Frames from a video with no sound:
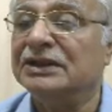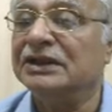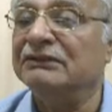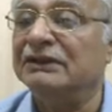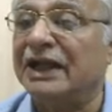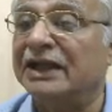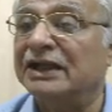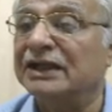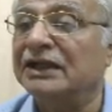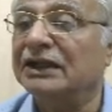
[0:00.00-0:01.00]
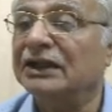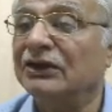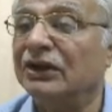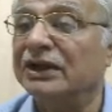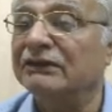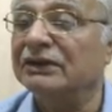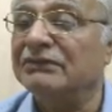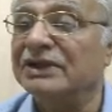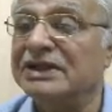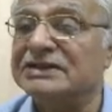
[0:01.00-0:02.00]
he will agree or he will
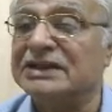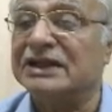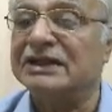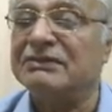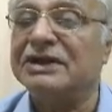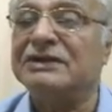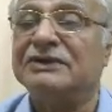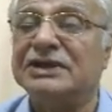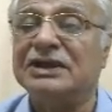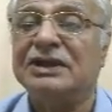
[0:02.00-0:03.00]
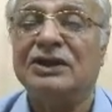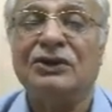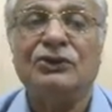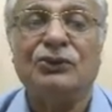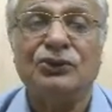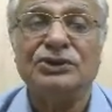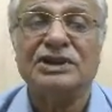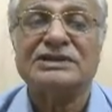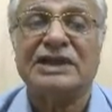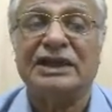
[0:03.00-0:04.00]
be in disagreement with the
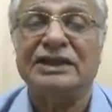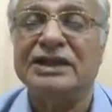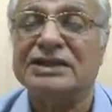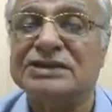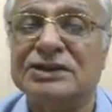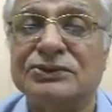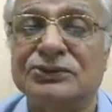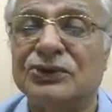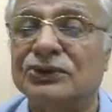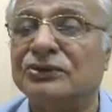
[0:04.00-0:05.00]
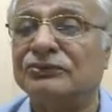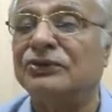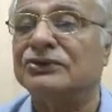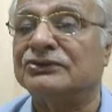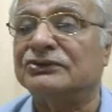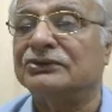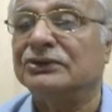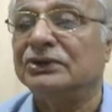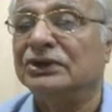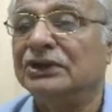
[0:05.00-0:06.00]
owner's allegation to cause of loss.
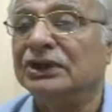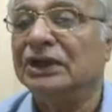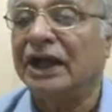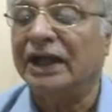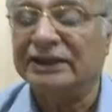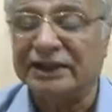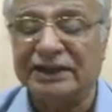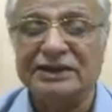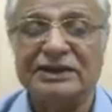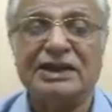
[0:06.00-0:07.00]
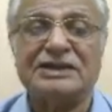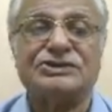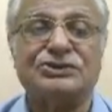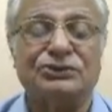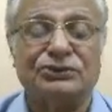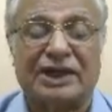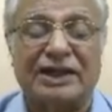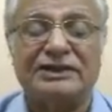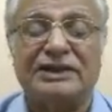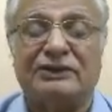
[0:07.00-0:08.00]
And then he has to
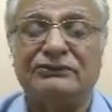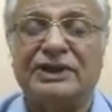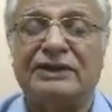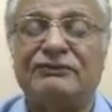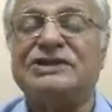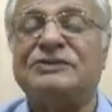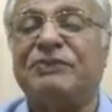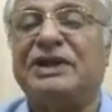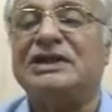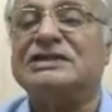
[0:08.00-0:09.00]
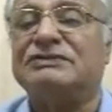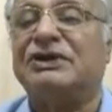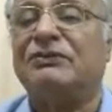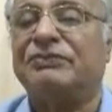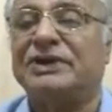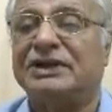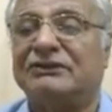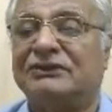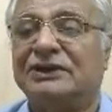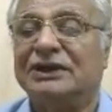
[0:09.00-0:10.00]
write down that which perils were operating.
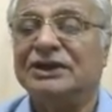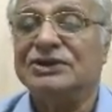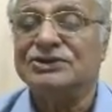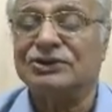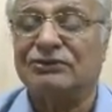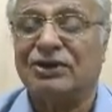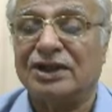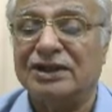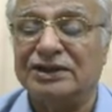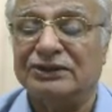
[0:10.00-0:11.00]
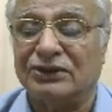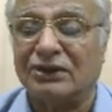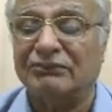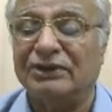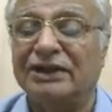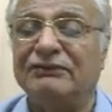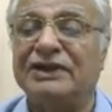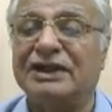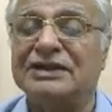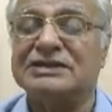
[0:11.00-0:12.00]
So what are the normally
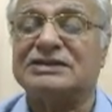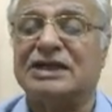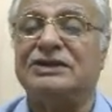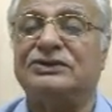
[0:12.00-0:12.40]
he is trying to